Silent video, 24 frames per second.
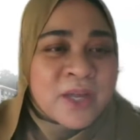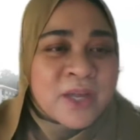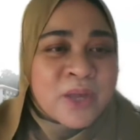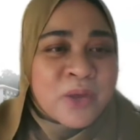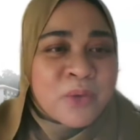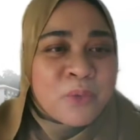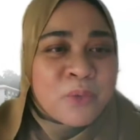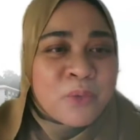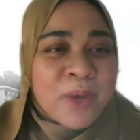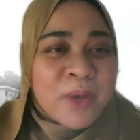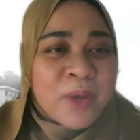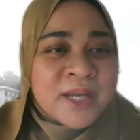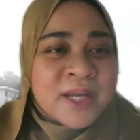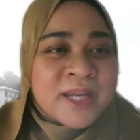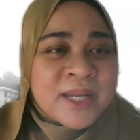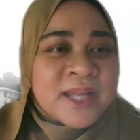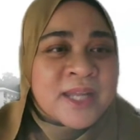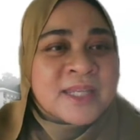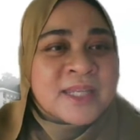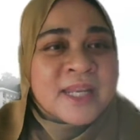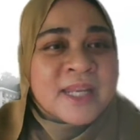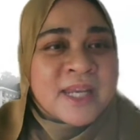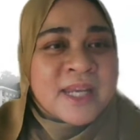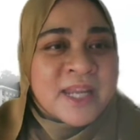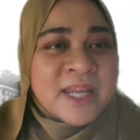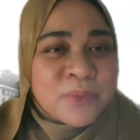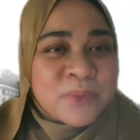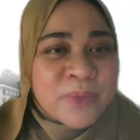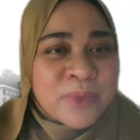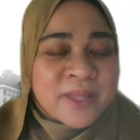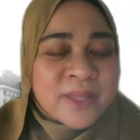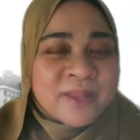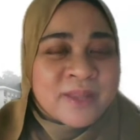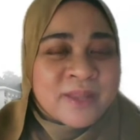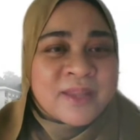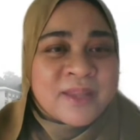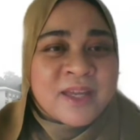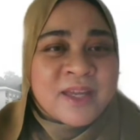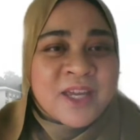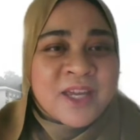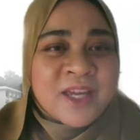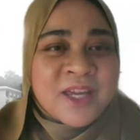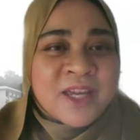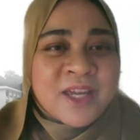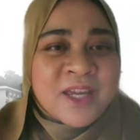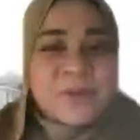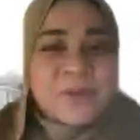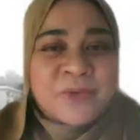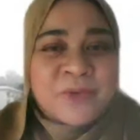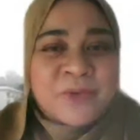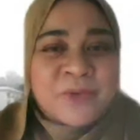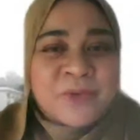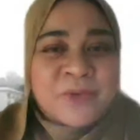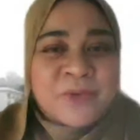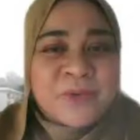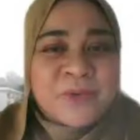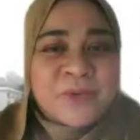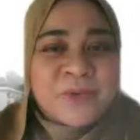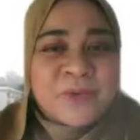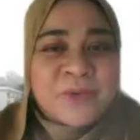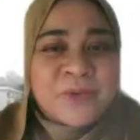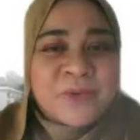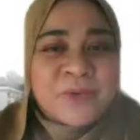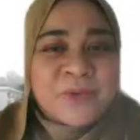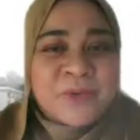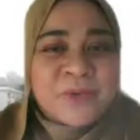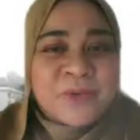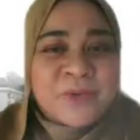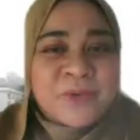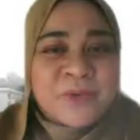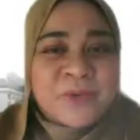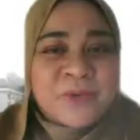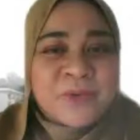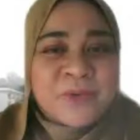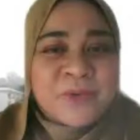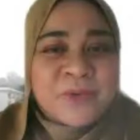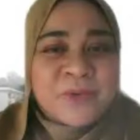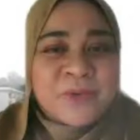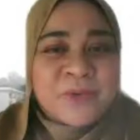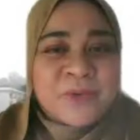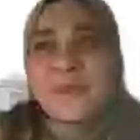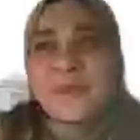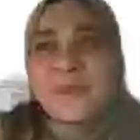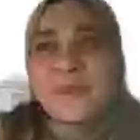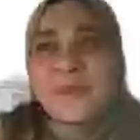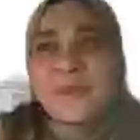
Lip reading: what they're dealing with, instead of just doing your